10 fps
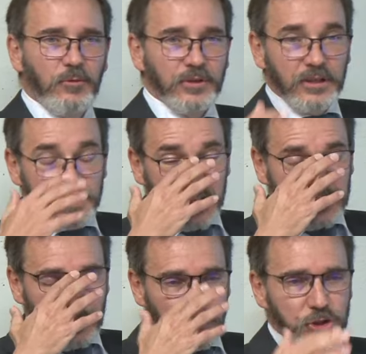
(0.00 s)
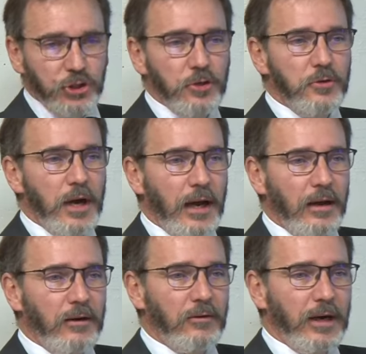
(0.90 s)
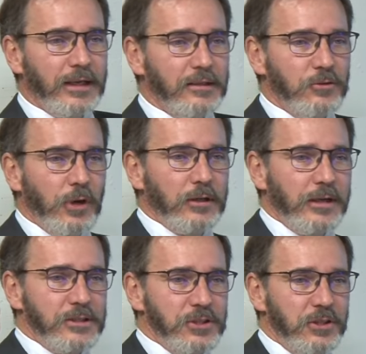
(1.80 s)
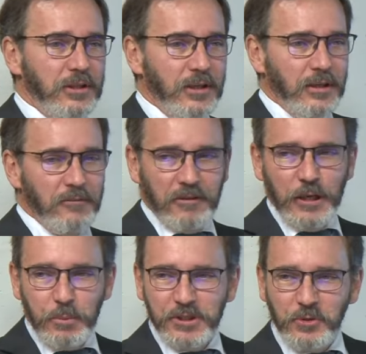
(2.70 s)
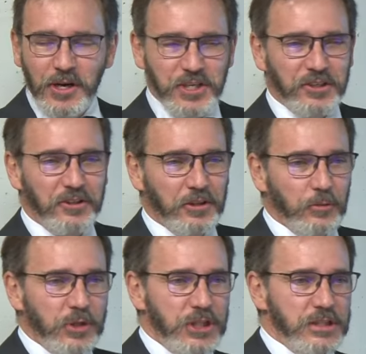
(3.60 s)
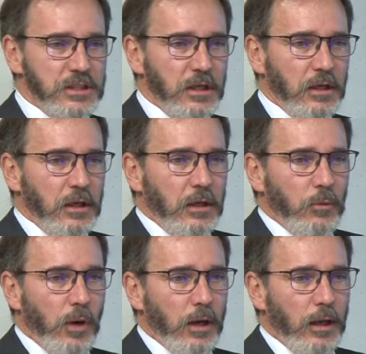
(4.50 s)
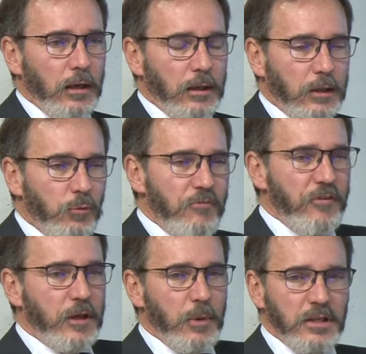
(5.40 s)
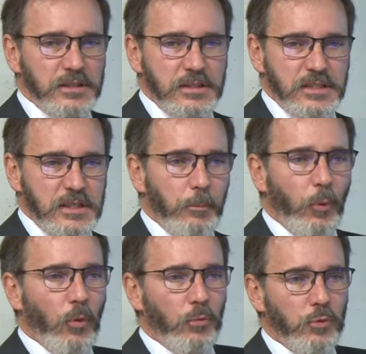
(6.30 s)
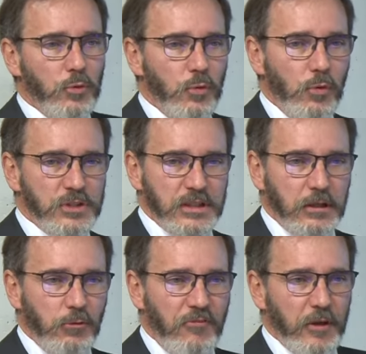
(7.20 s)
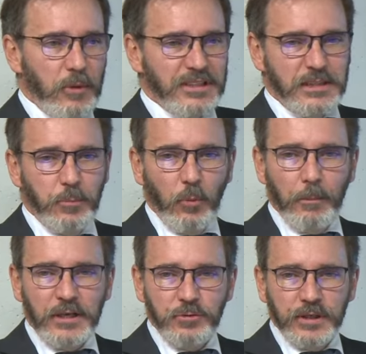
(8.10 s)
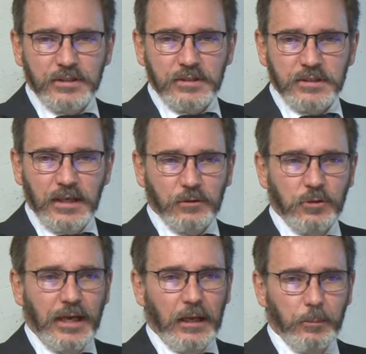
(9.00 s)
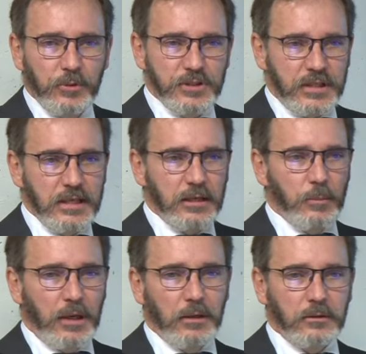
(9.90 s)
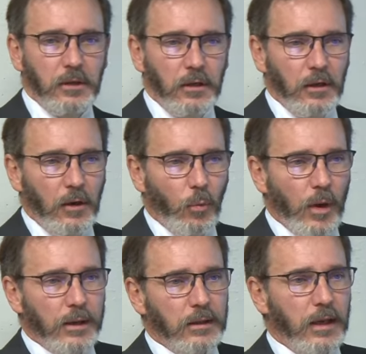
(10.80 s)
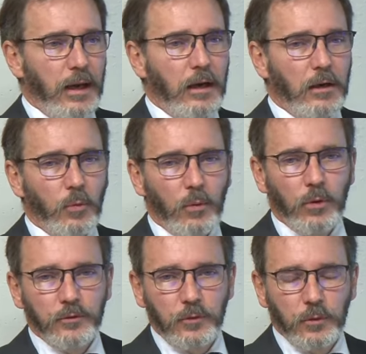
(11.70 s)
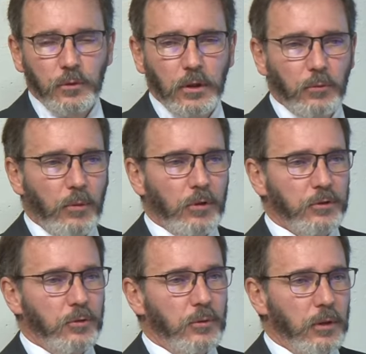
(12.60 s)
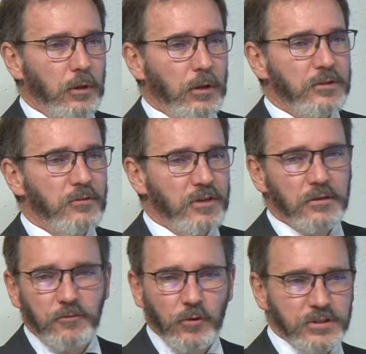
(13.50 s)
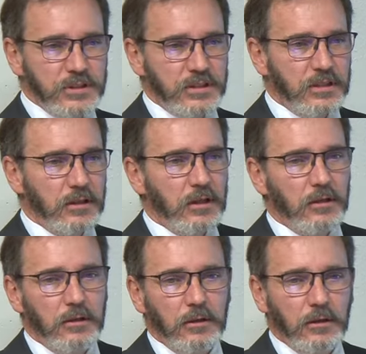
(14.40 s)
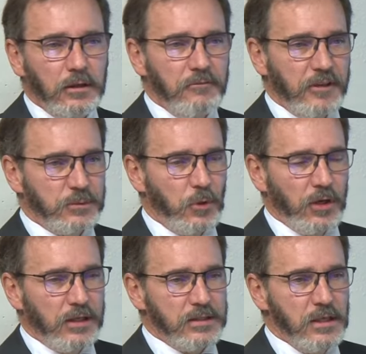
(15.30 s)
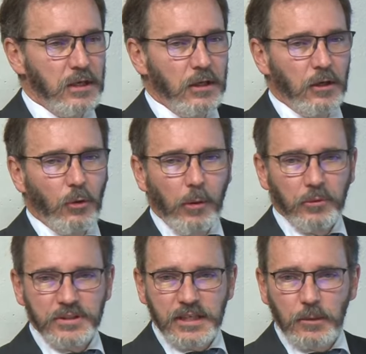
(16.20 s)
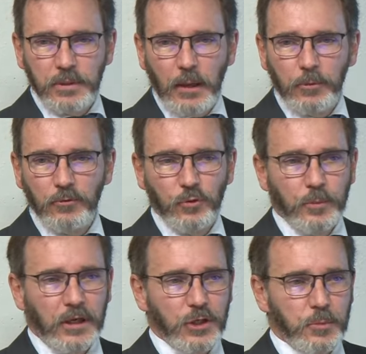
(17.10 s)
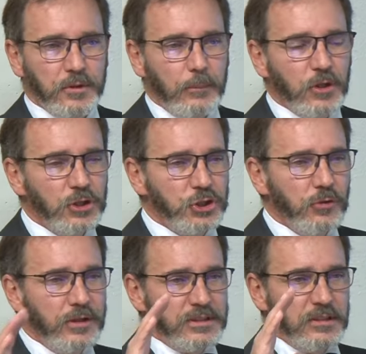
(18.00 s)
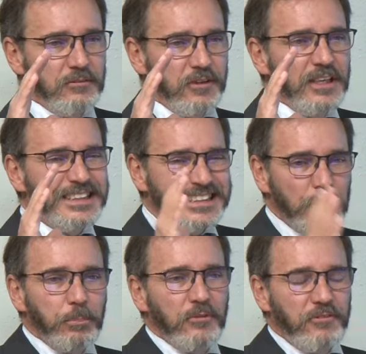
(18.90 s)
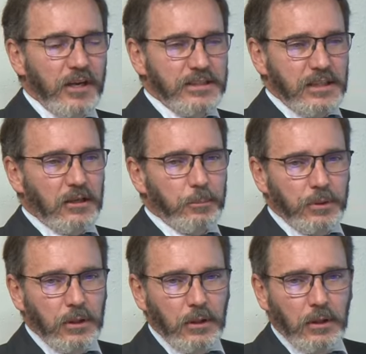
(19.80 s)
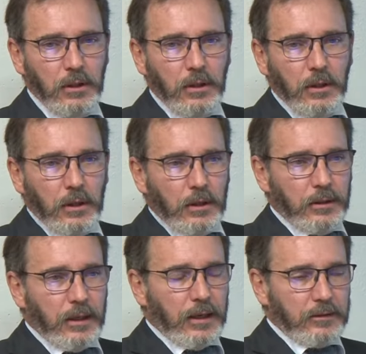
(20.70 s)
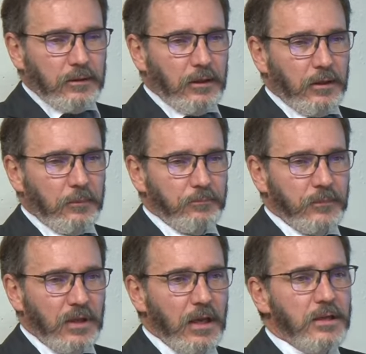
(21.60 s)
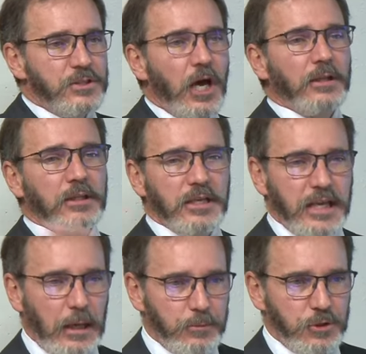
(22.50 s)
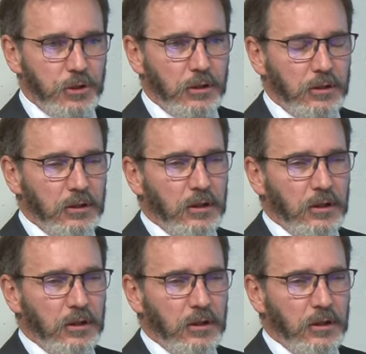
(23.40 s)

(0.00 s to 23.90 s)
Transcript: want to show you how I can try to answer Felipe's question earlier, which is, well, can we think about simple rules and can we think about simple metrics that could help us think about when and how we want to intervene, for instance, in FX markets, or we want to set up capital flow management. I'm going to show this in a very simplified setup that is not going to capture